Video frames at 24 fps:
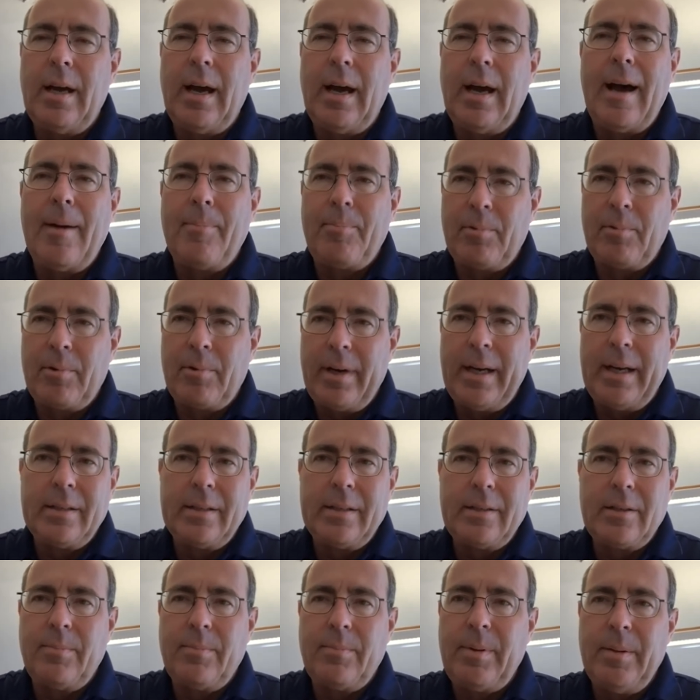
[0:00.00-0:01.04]
operating
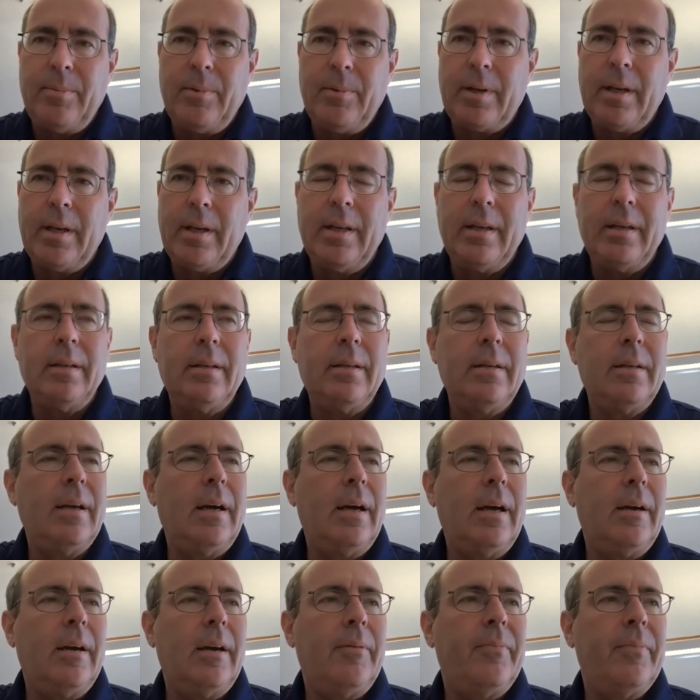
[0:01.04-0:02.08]
so people can,
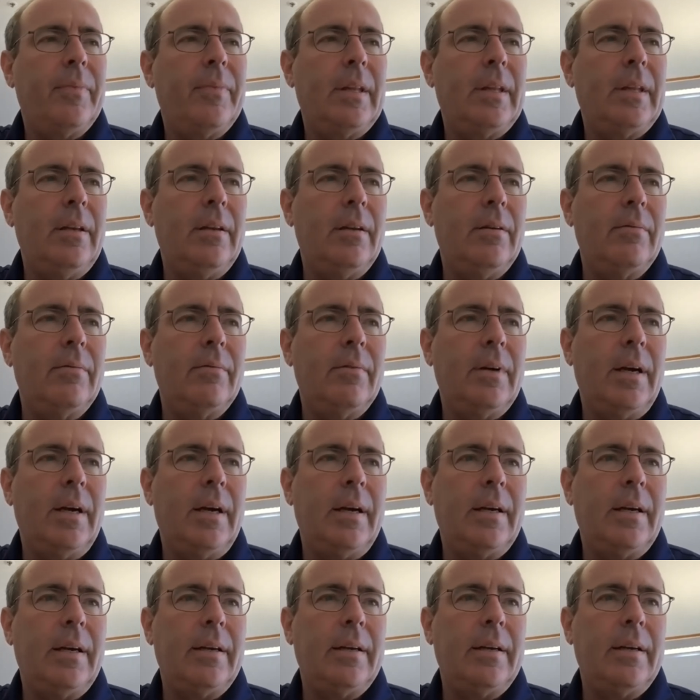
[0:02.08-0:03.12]
um, you know,
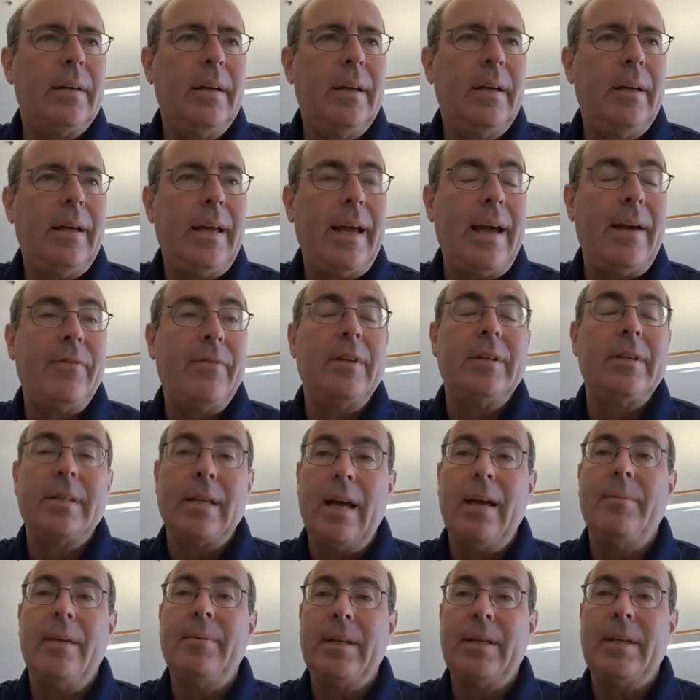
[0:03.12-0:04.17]
uh, have the
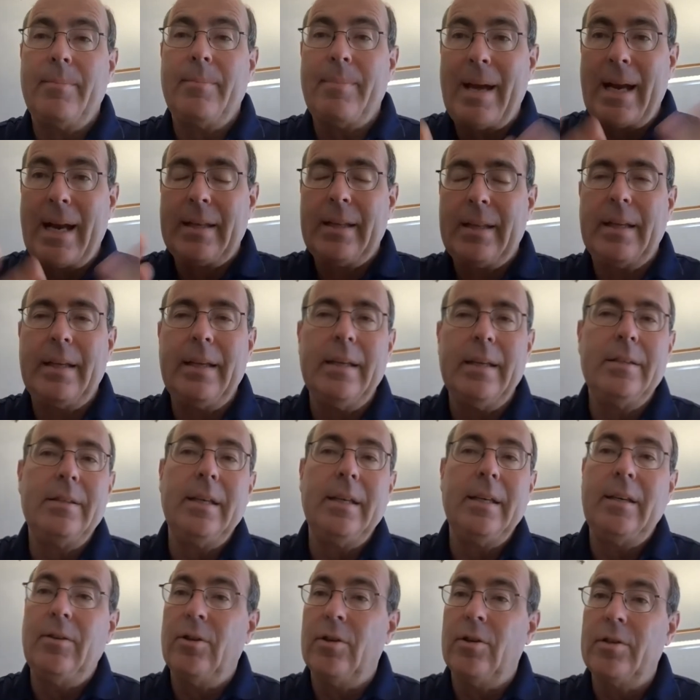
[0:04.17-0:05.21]
time to get back to the kids. You
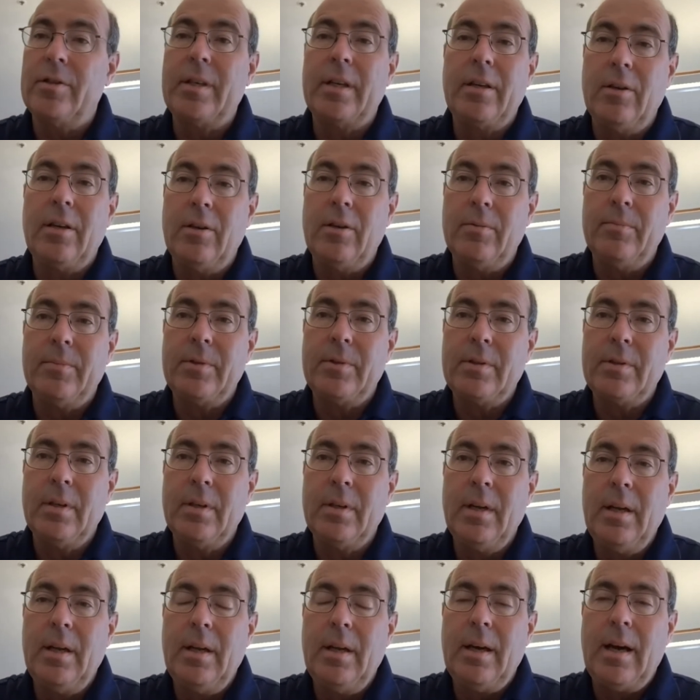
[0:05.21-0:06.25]
need nursing homes
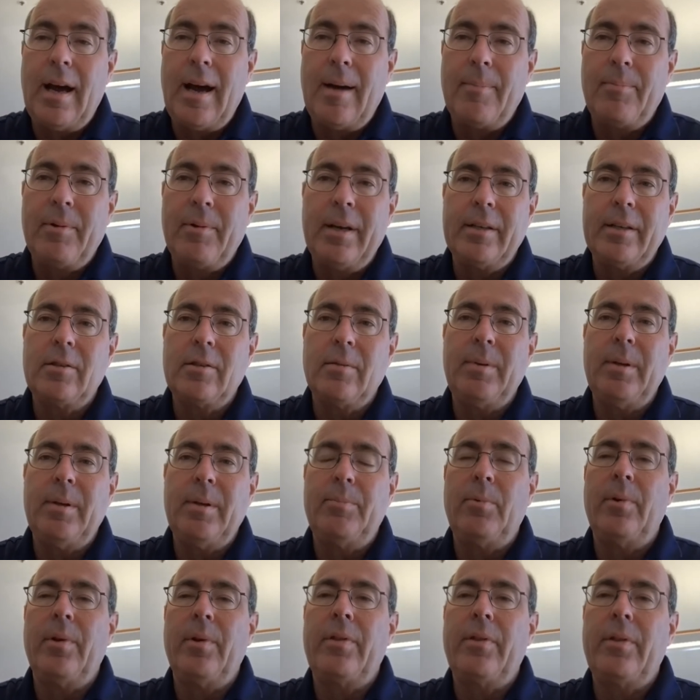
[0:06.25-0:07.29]
operating so
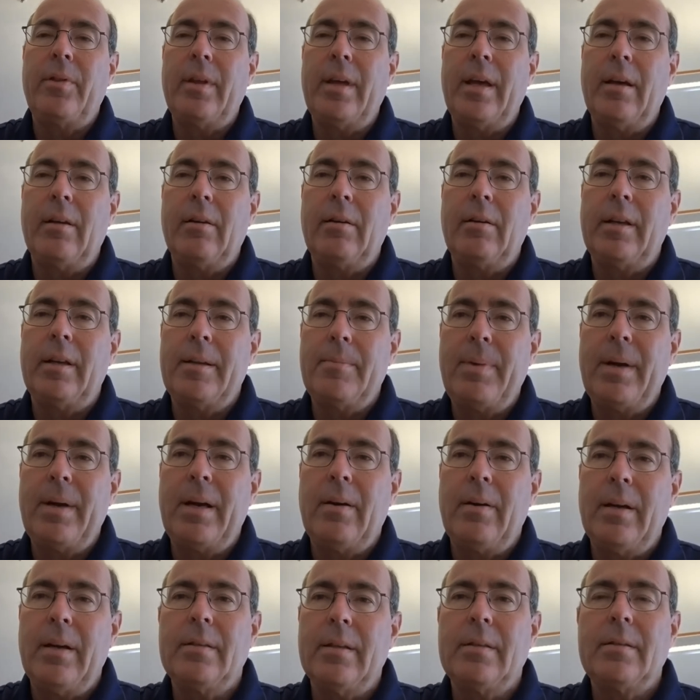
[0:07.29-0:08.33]
people with elderly
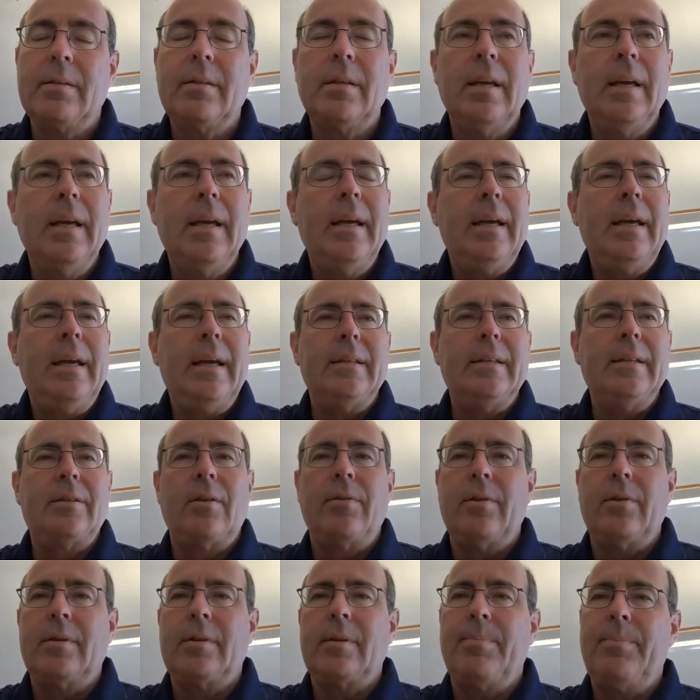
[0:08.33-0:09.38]
parents. And so
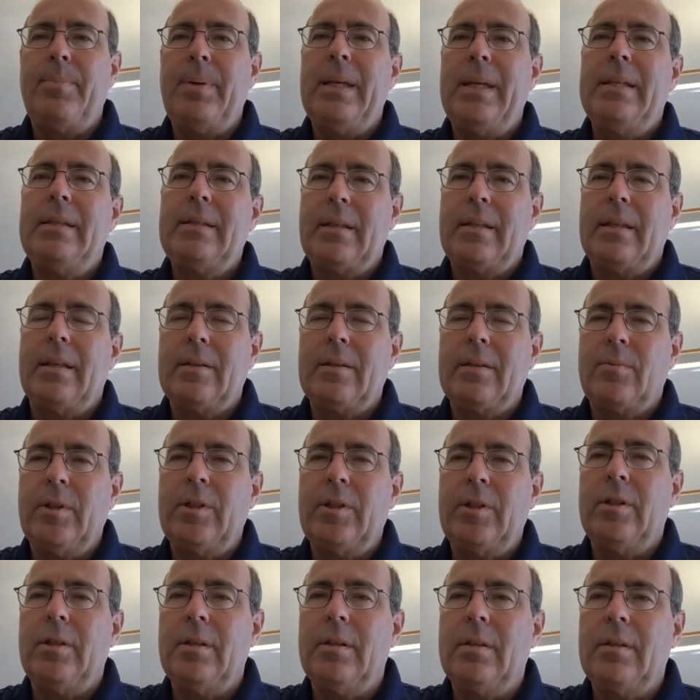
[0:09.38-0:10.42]
there's a piece to this
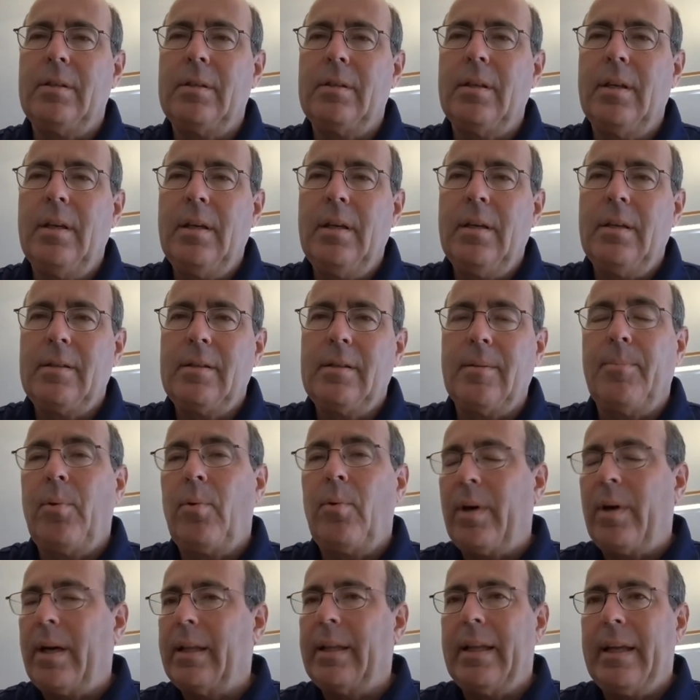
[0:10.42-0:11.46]
which is
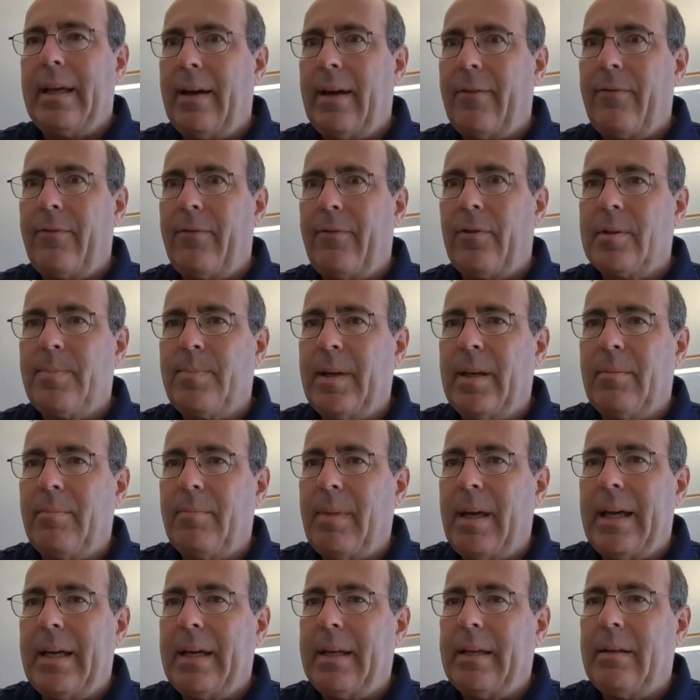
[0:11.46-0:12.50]
supporting the efforts being
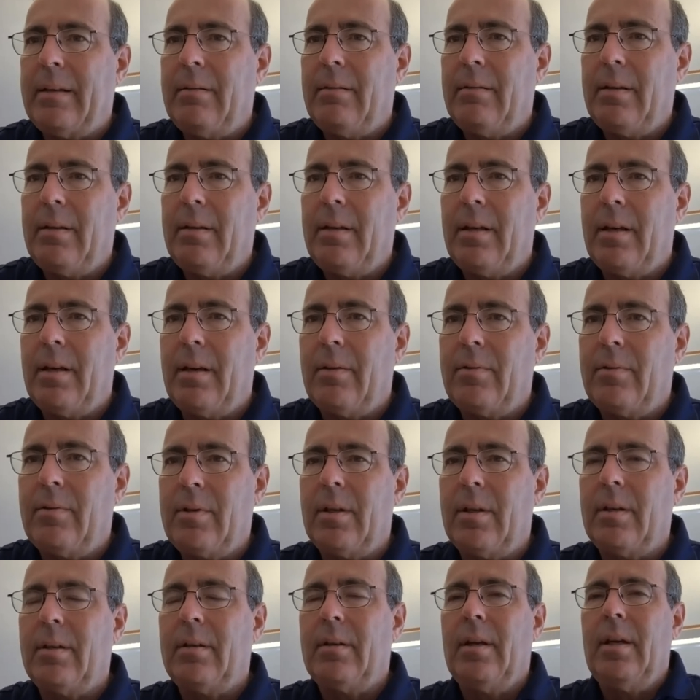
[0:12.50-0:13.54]
made, you know,
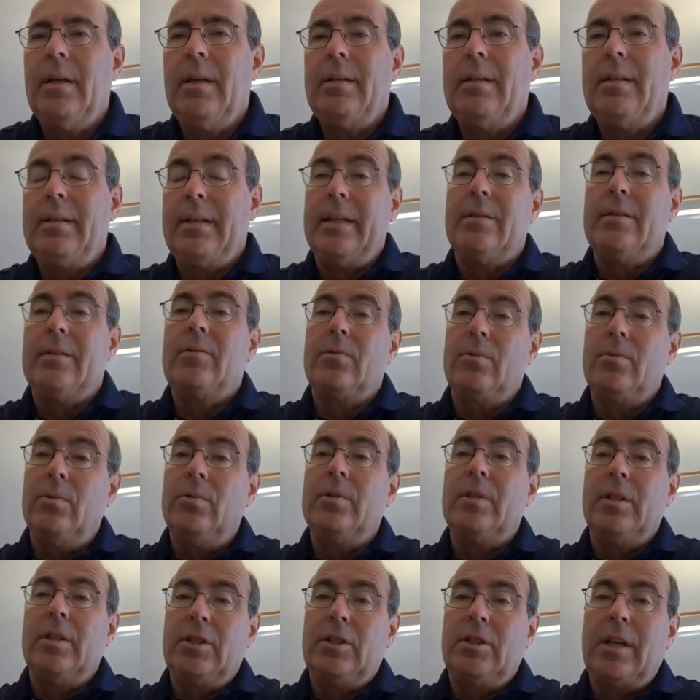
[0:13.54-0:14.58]
to, to get
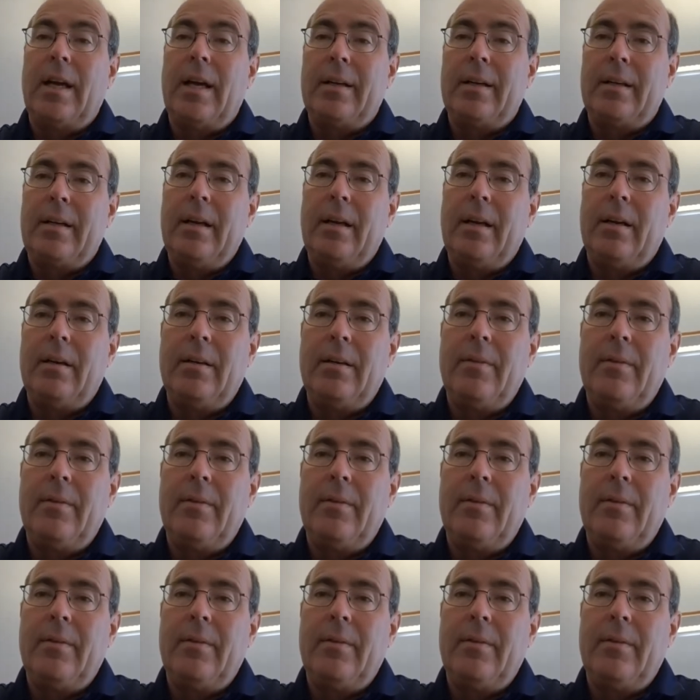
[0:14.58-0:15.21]
schools and childcare